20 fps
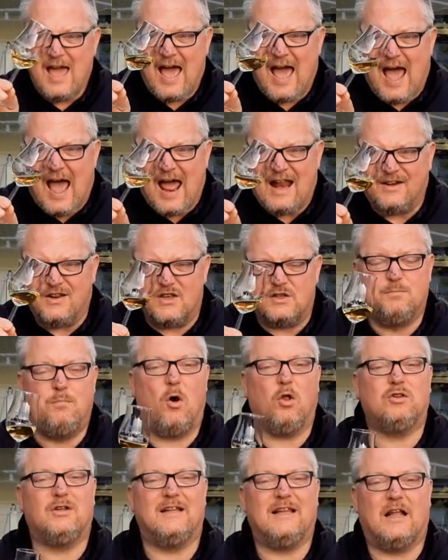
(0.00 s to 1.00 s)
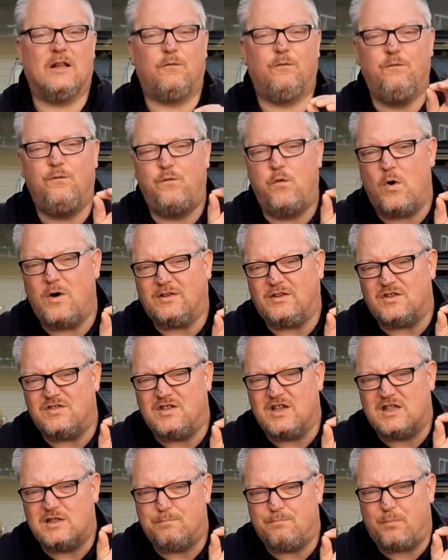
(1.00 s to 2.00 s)
and is bottled at
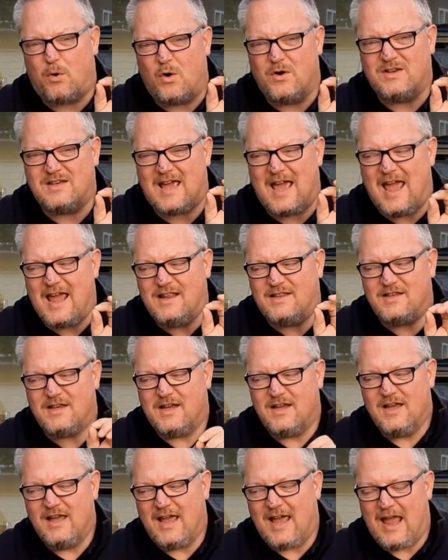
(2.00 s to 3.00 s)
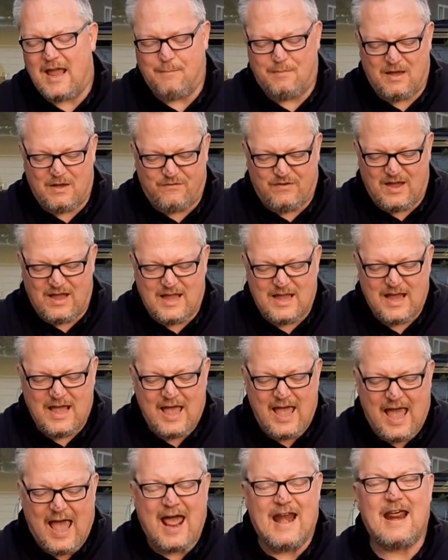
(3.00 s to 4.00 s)
46.8 ABV.
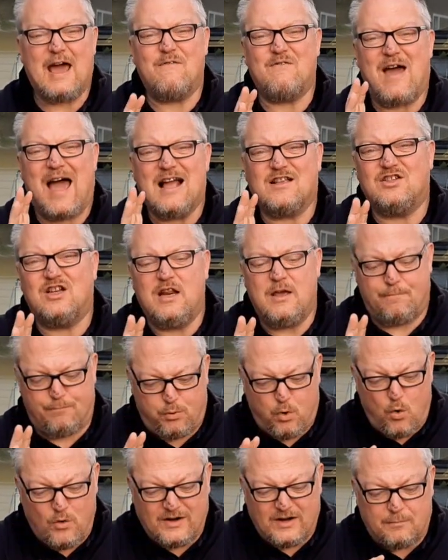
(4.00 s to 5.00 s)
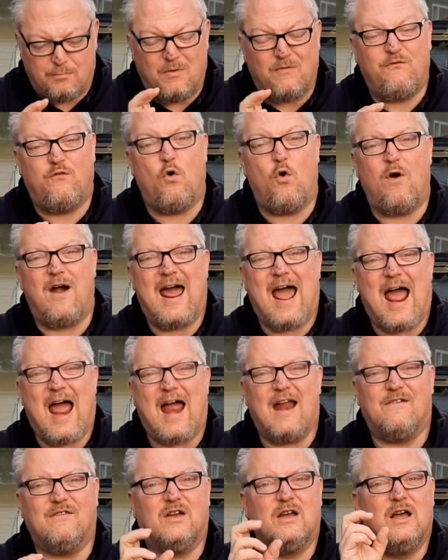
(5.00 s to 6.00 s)
And I've actually poured it
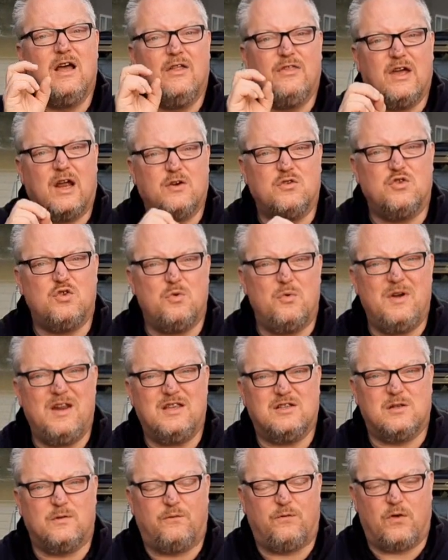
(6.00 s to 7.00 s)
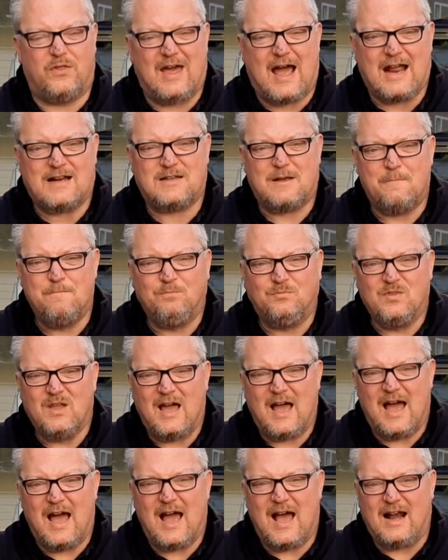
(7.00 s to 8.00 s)
beforehand. There's a reason for that.
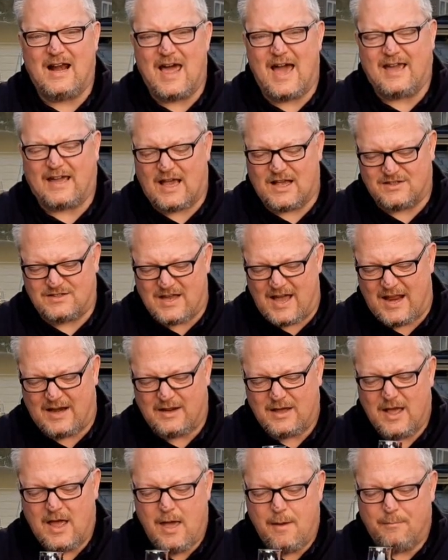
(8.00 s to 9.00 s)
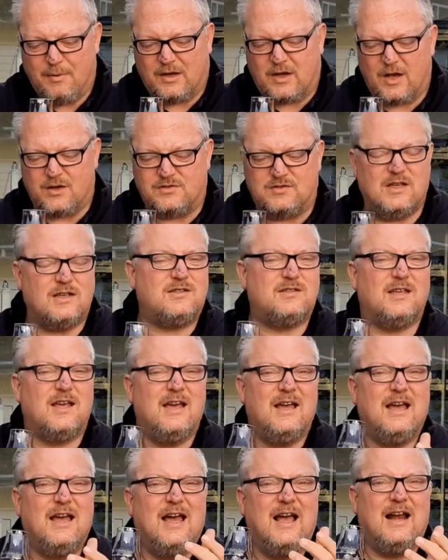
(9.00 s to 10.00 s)
Like I said, because this,
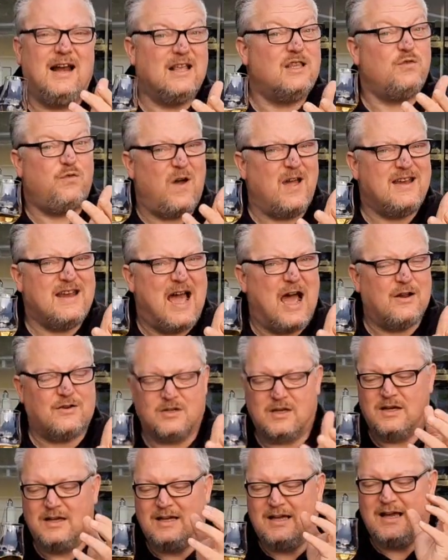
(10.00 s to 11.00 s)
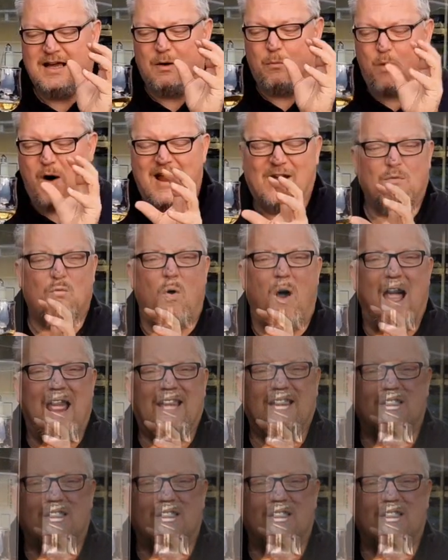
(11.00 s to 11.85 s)
let's find out, white wine